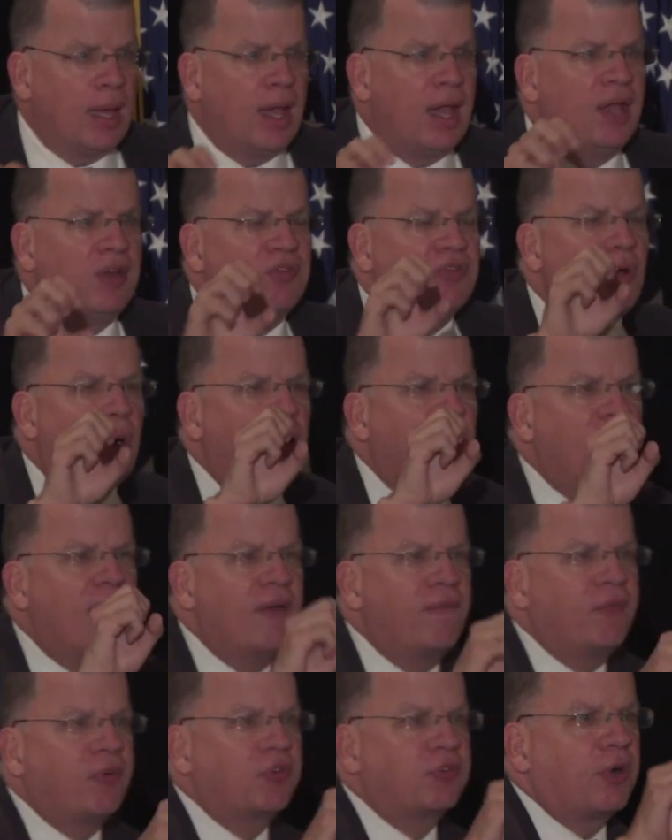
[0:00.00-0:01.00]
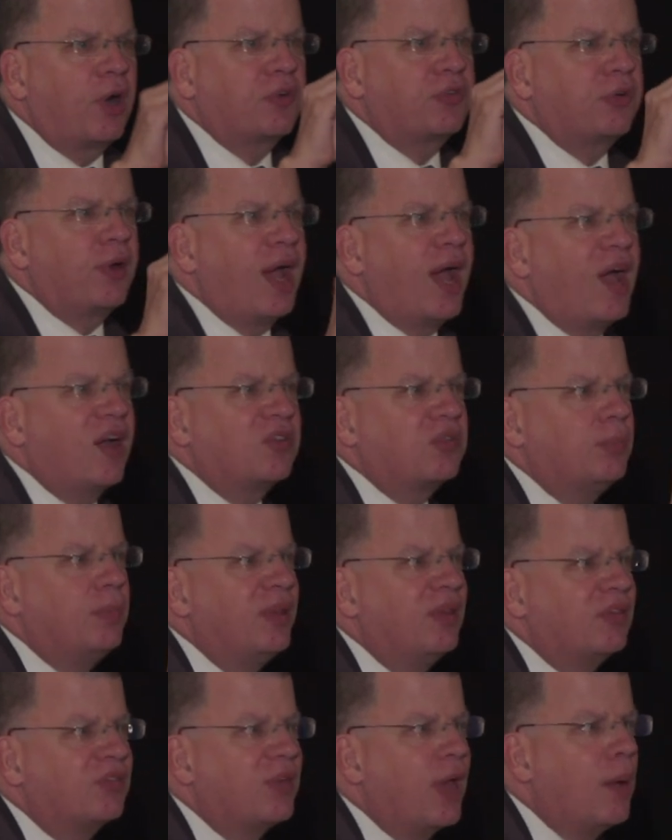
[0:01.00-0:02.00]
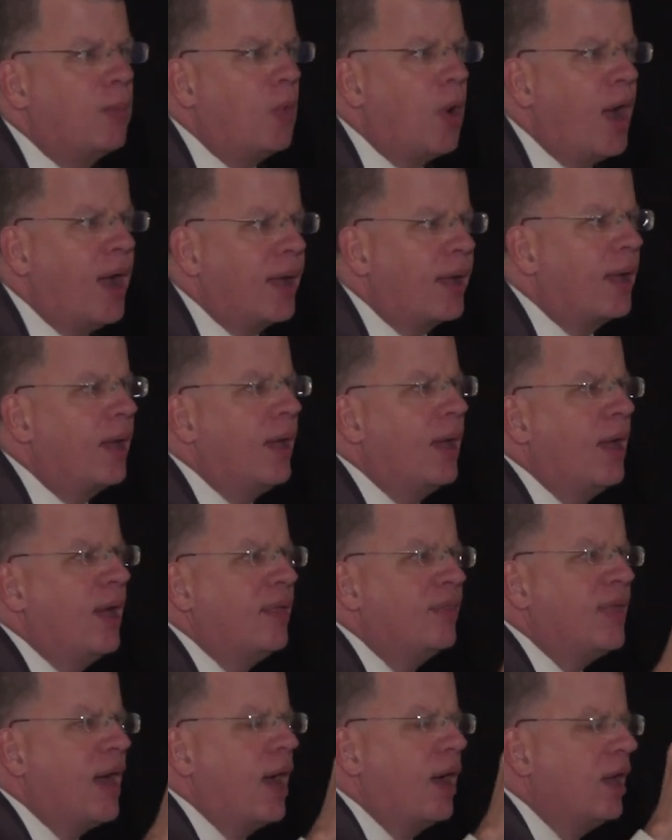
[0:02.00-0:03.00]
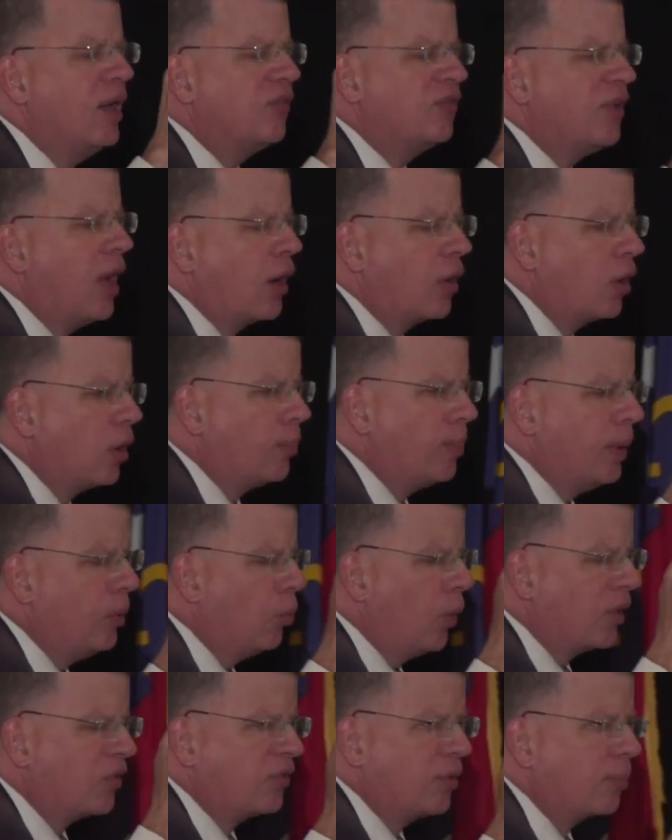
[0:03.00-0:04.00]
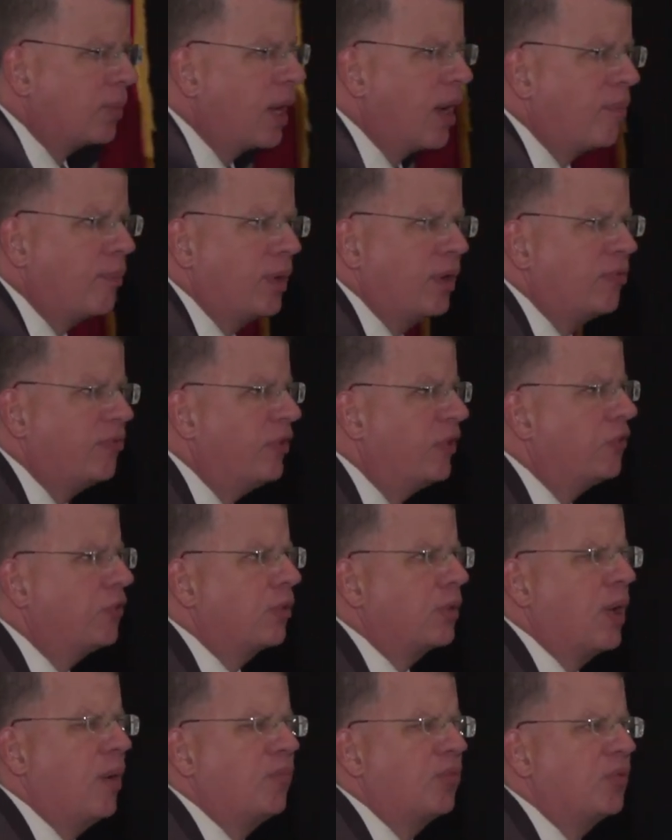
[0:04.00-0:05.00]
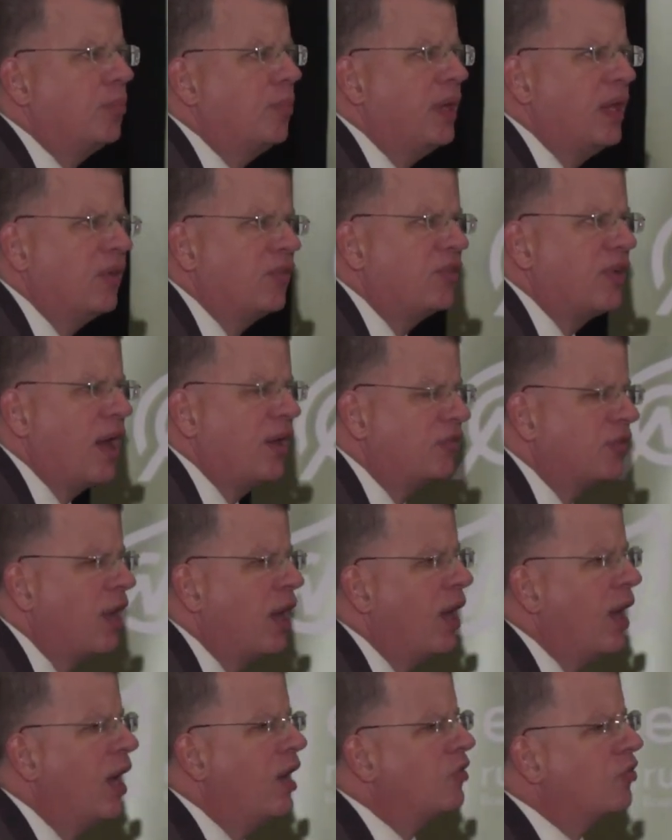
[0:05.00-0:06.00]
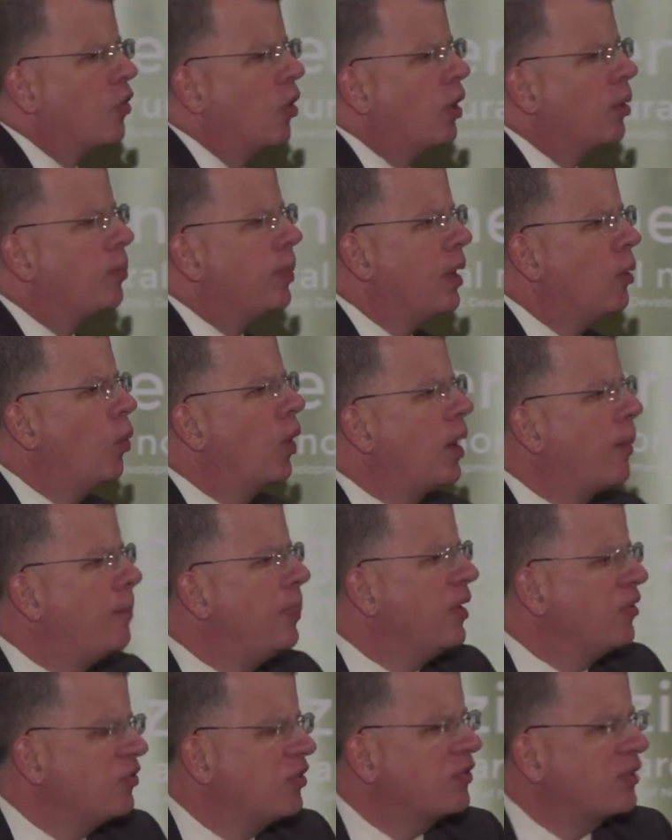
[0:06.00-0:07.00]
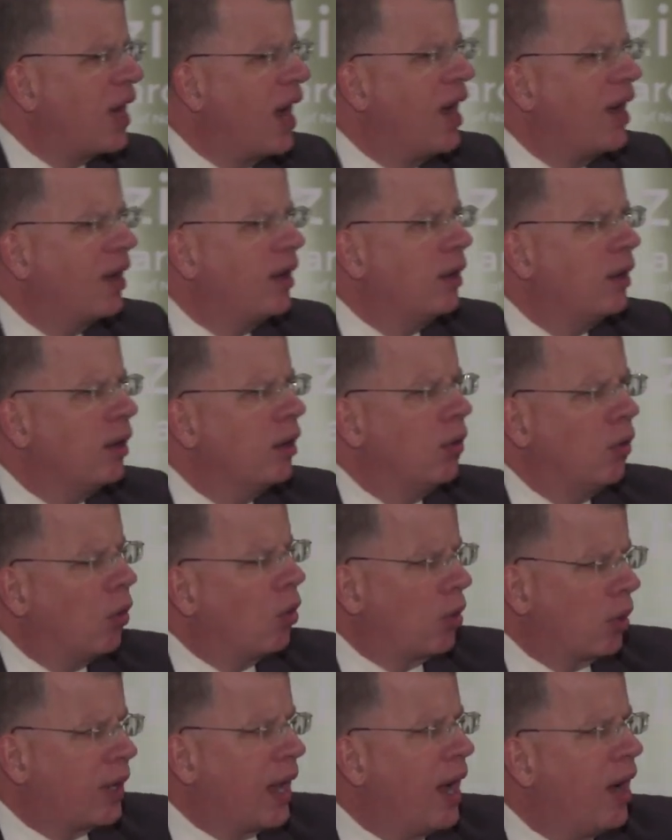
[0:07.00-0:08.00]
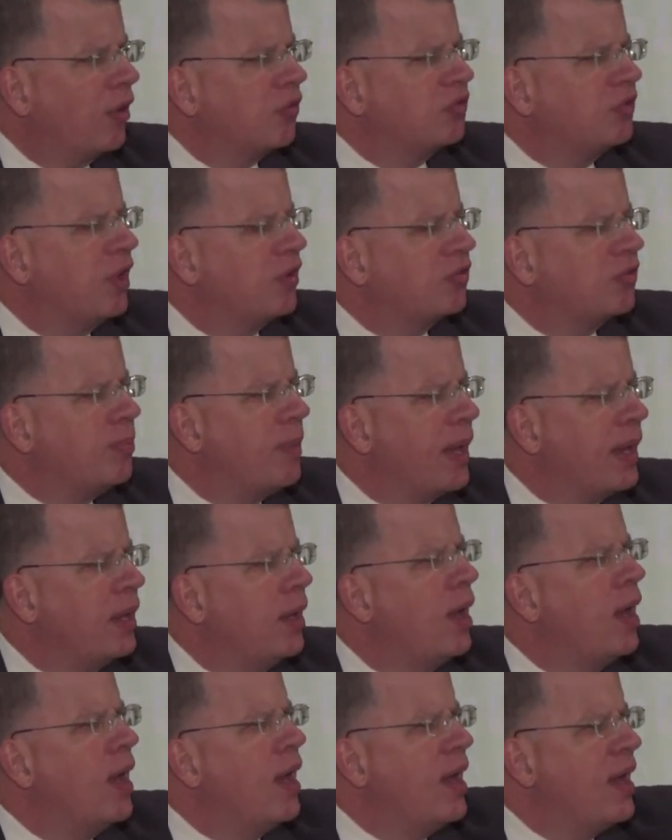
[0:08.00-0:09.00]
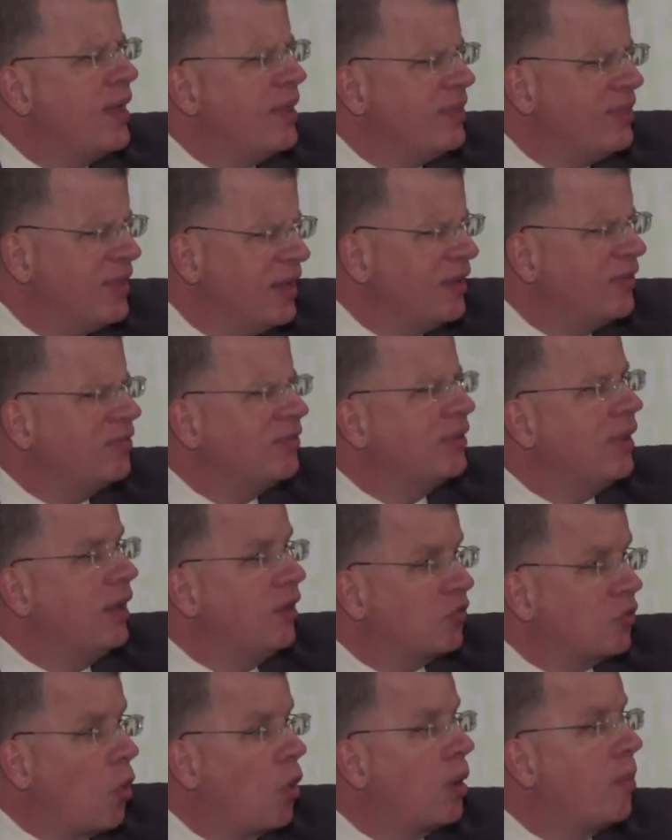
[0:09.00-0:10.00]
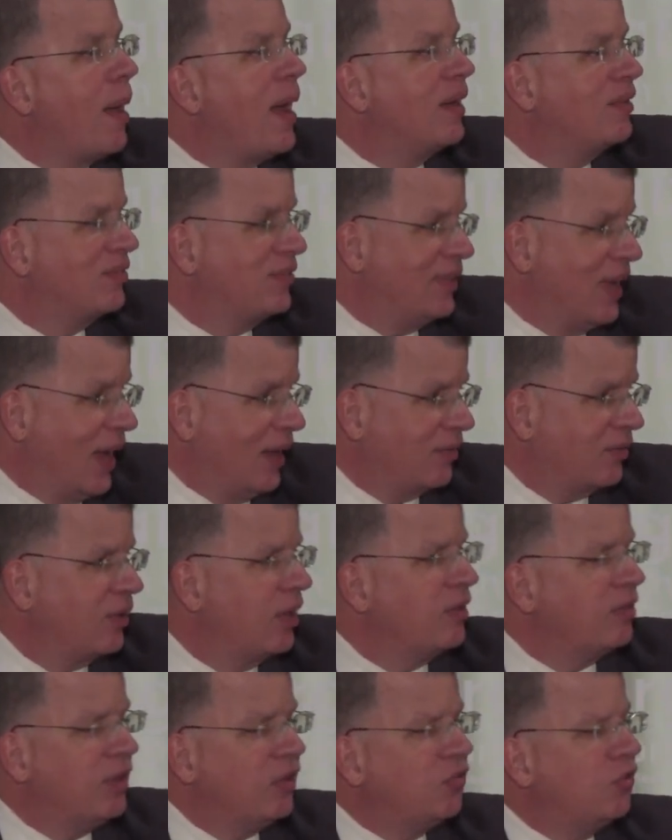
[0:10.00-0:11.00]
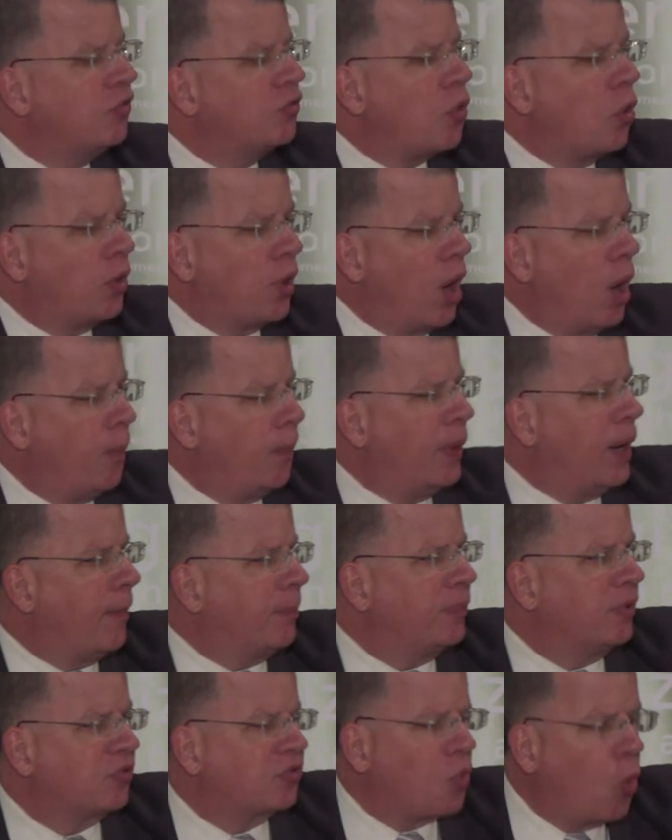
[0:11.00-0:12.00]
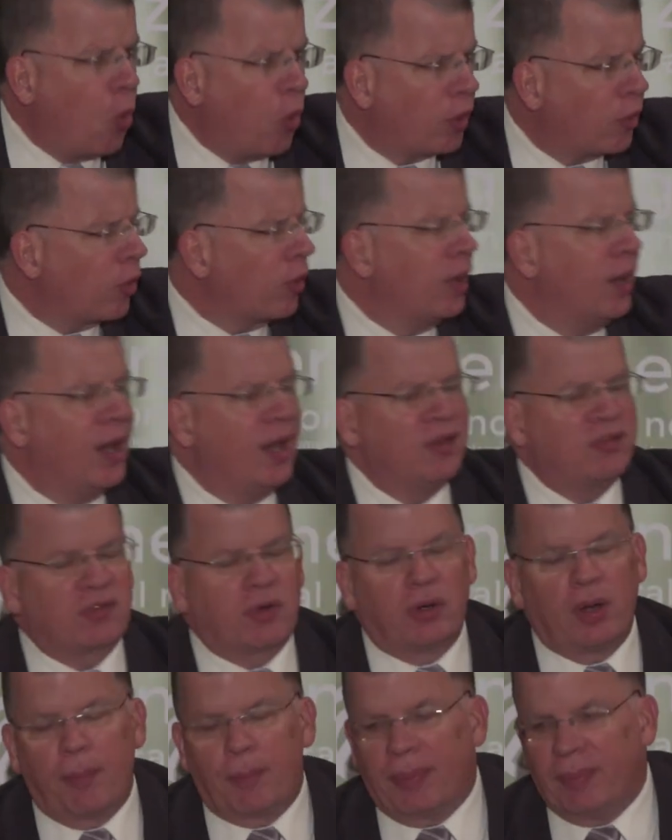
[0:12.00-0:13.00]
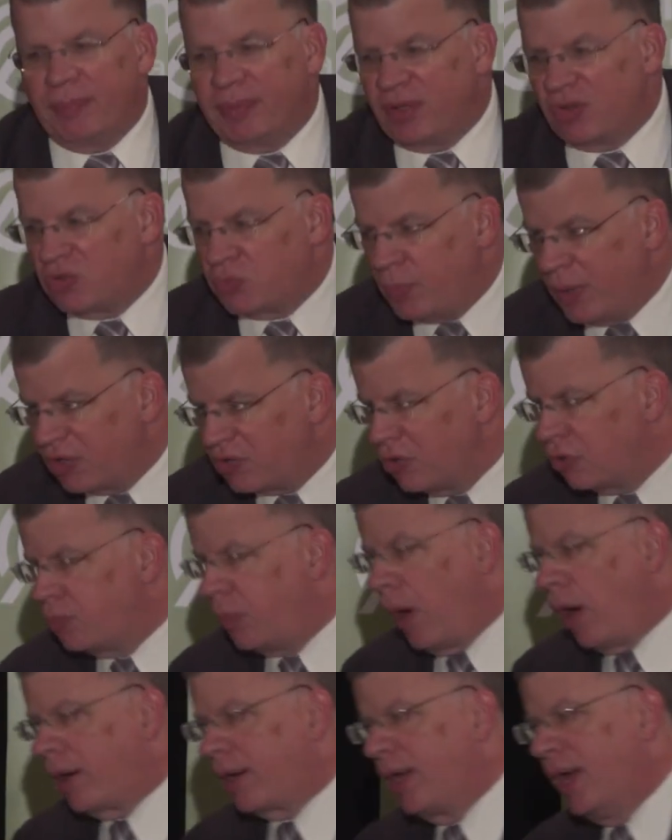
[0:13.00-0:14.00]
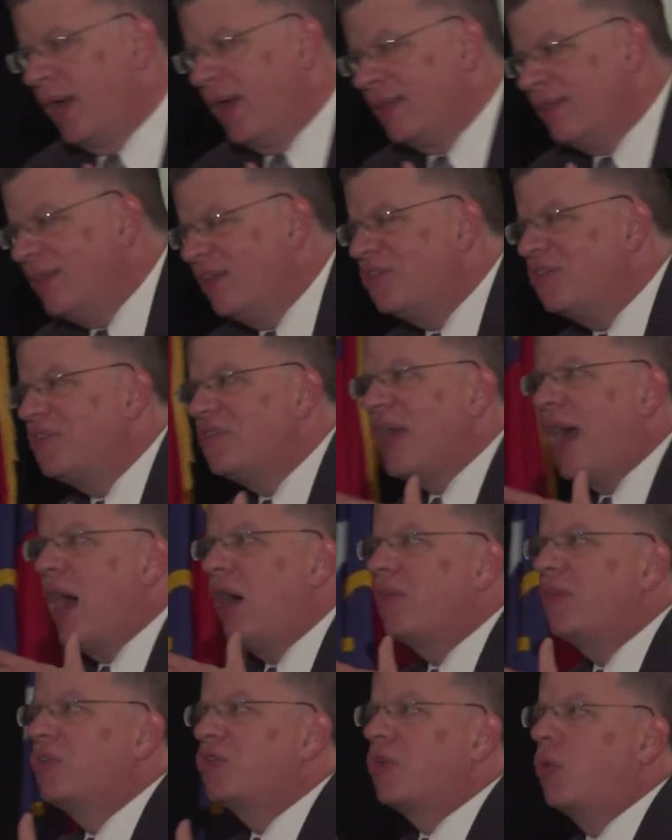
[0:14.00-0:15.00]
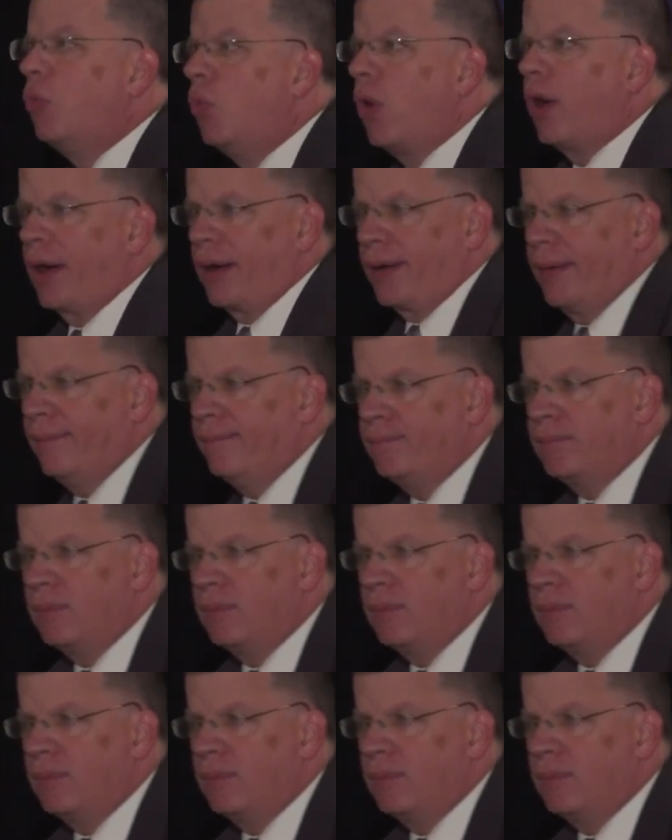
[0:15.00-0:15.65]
And so on infrastructure, it has to be the same way. That it's not going to be what some government official comes to me and says. It's going to be what a business guy or gal says to me. This is going to make sense. This is going to open up this corridor. It's going to open up this business park. This is how this can work.